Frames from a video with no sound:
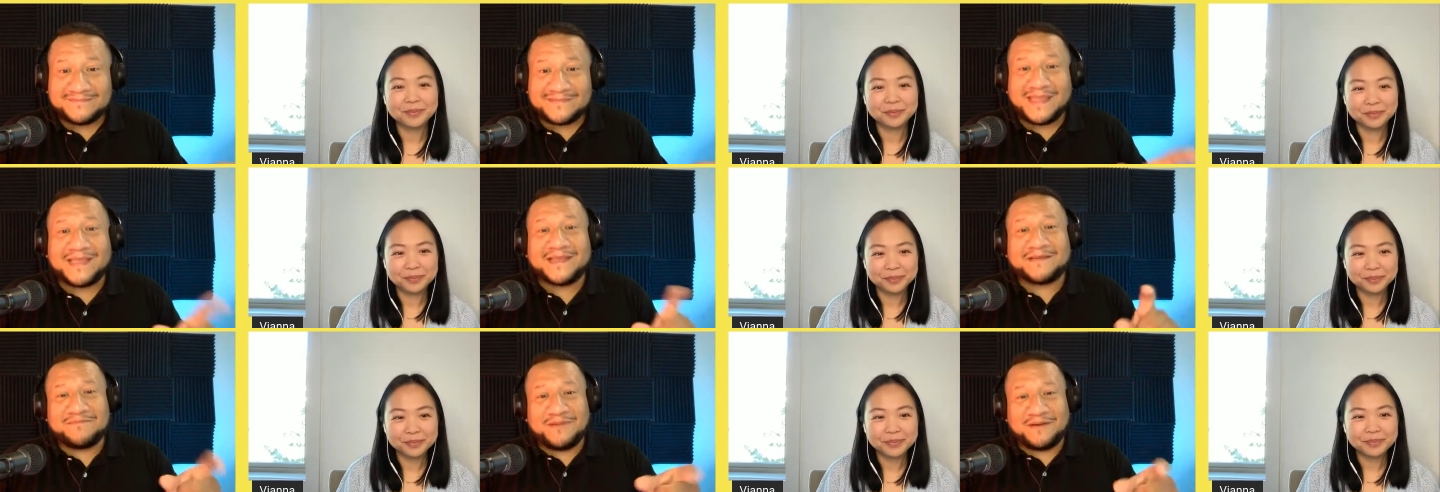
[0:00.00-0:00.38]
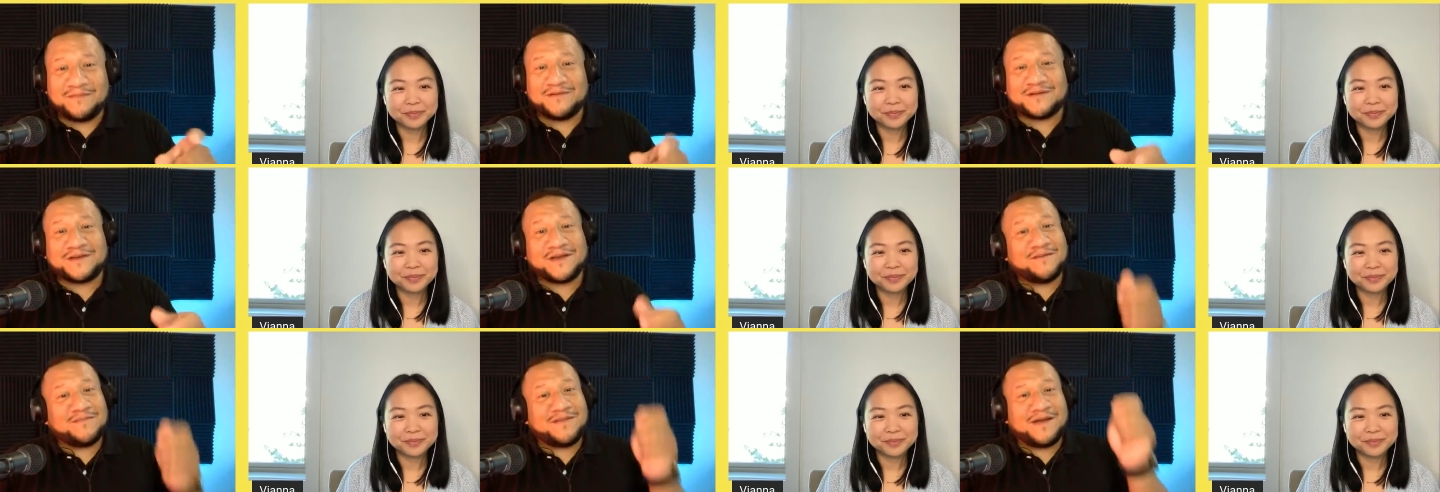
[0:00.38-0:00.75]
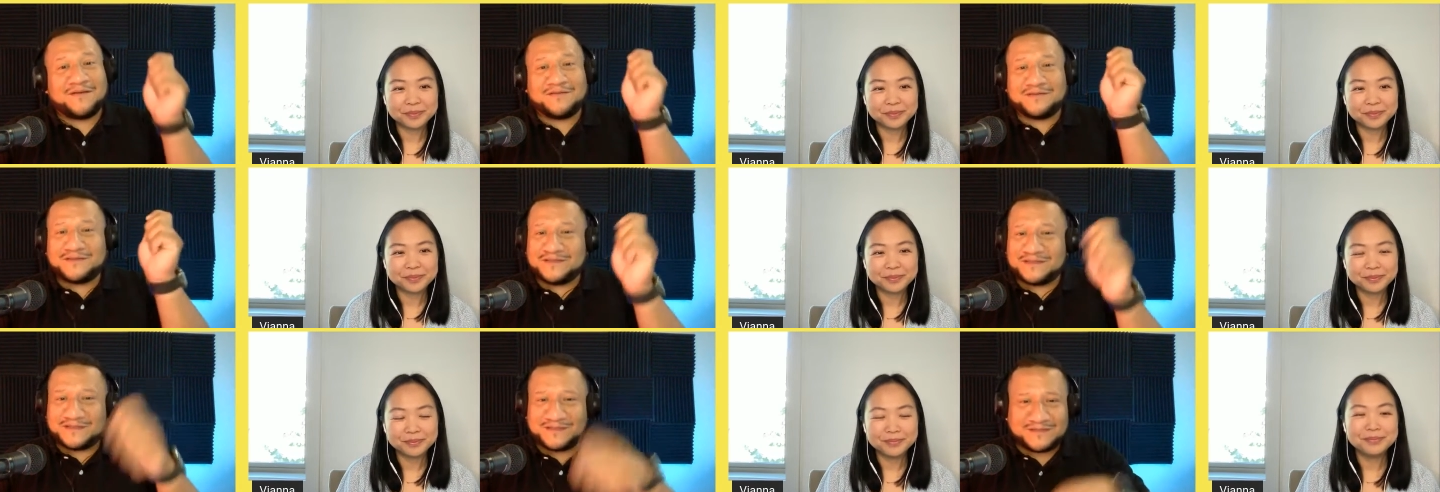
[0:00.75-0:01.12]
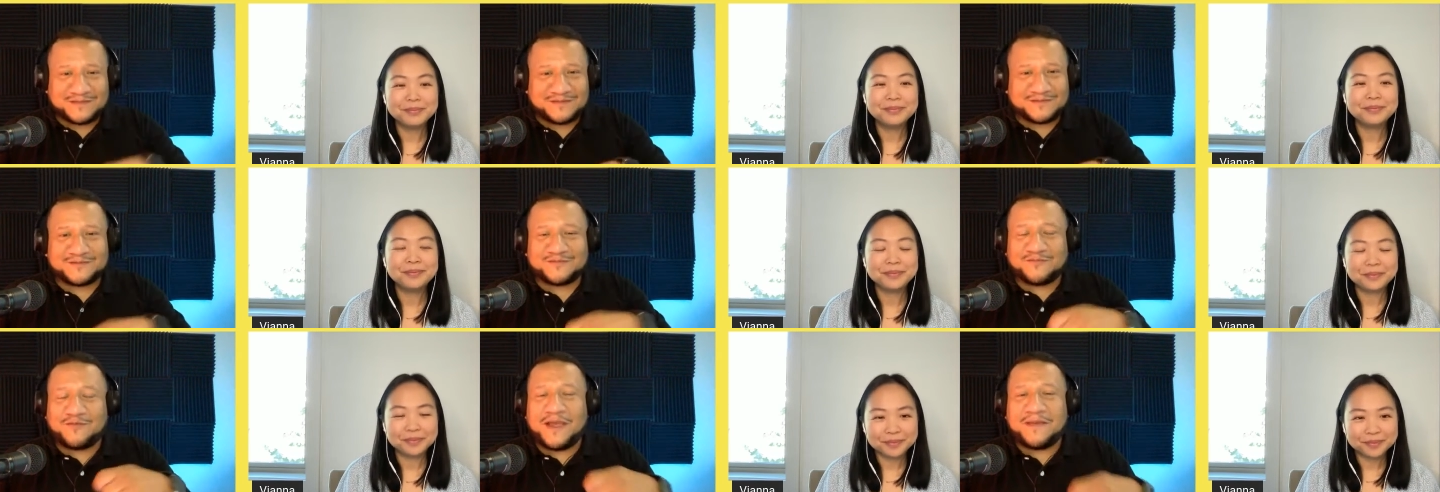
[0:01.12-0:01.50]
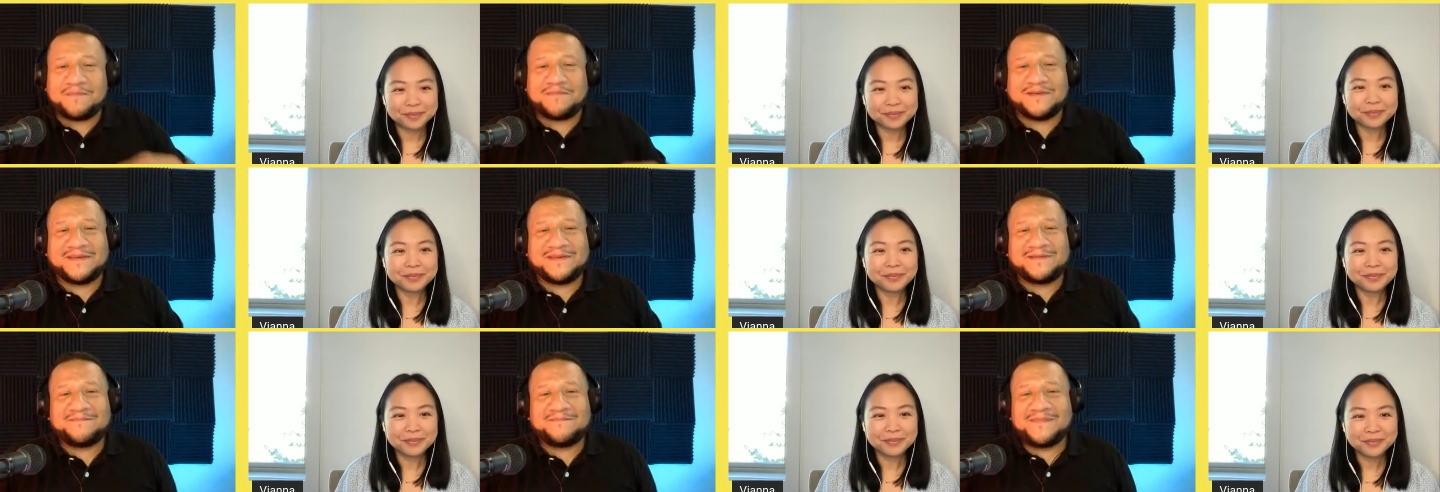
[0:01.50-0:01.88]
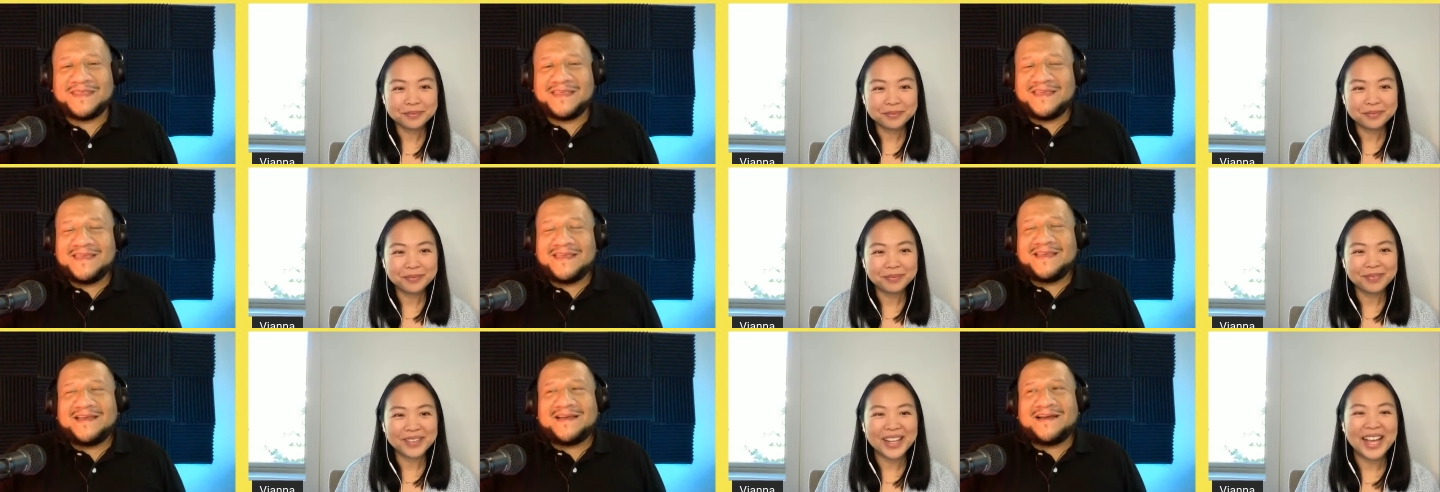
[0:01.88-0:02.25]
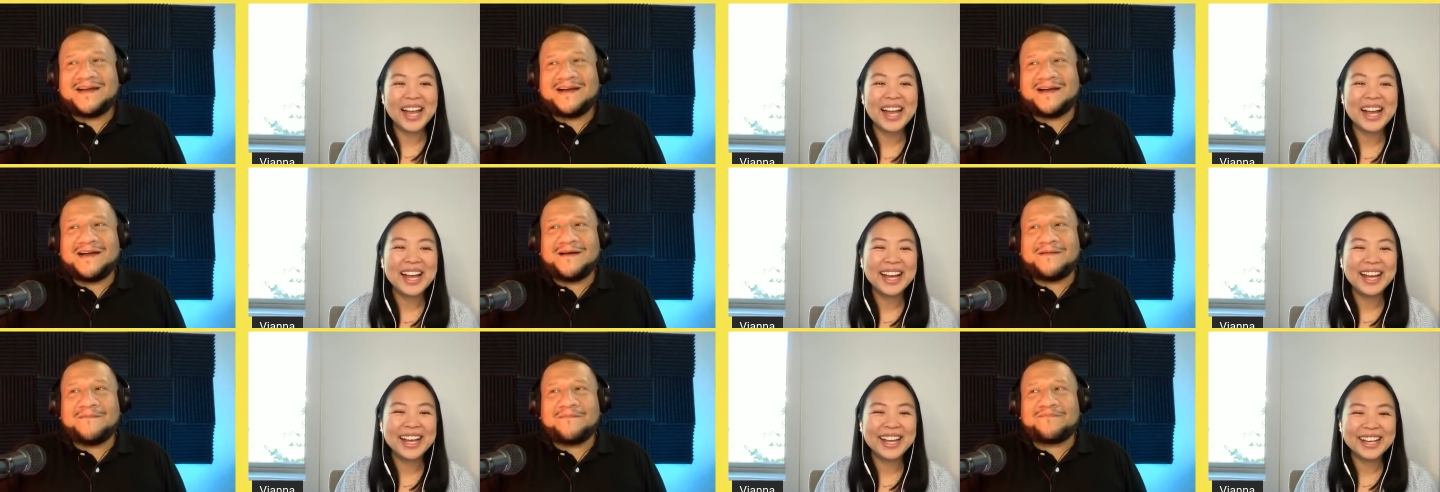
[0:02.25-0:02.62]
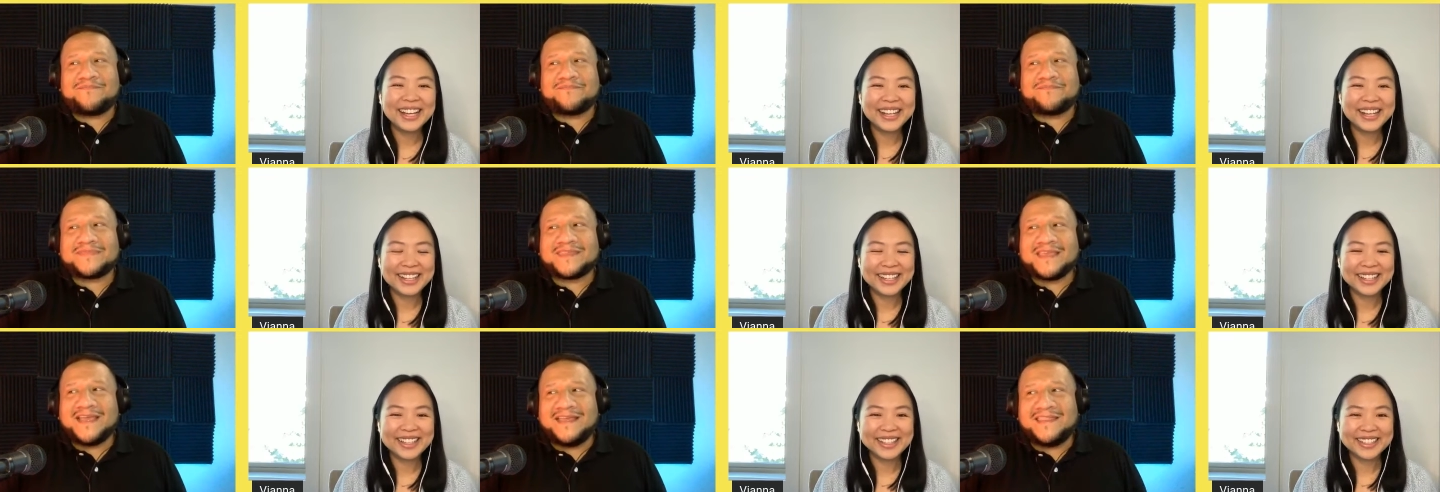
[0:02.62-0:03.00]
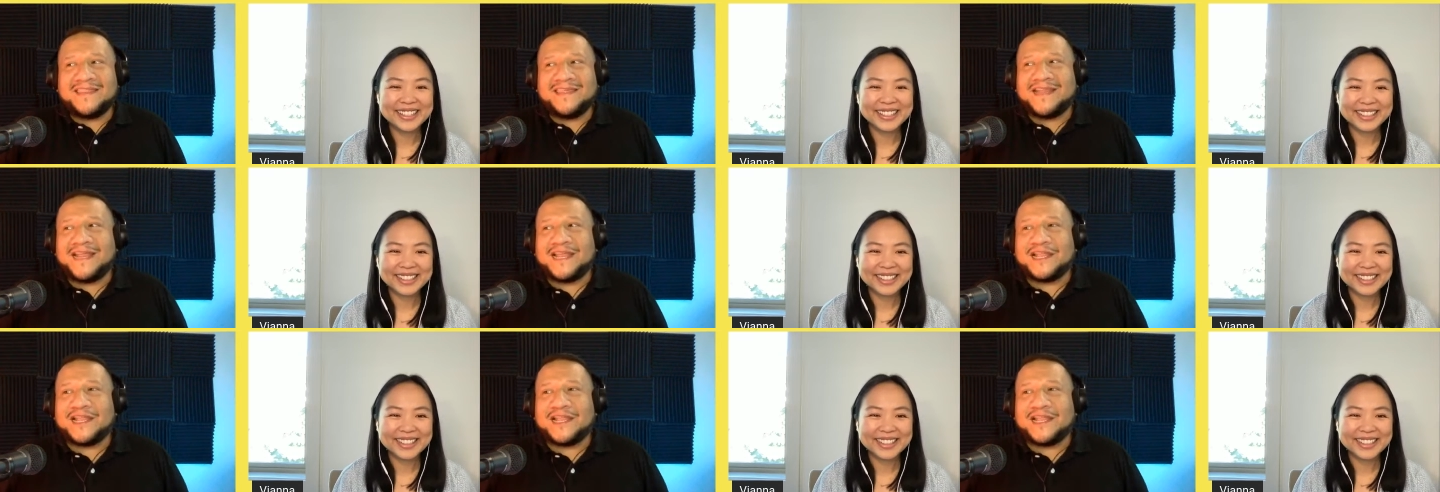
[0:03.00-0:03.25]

Speaker 1: like bubble gum, I would just swipe it. Um, and then I